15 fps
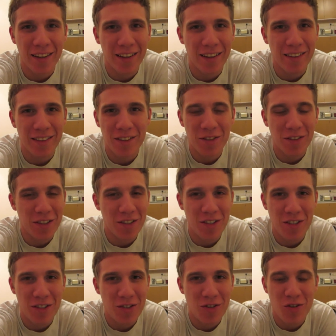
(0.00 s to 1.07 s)
and you can
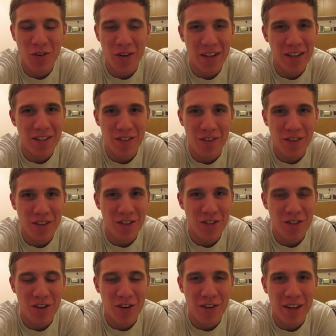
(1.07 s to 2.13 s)
just join us on this
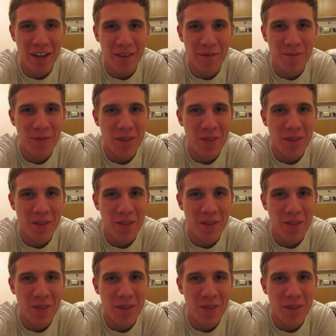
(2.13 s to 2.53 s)
journey.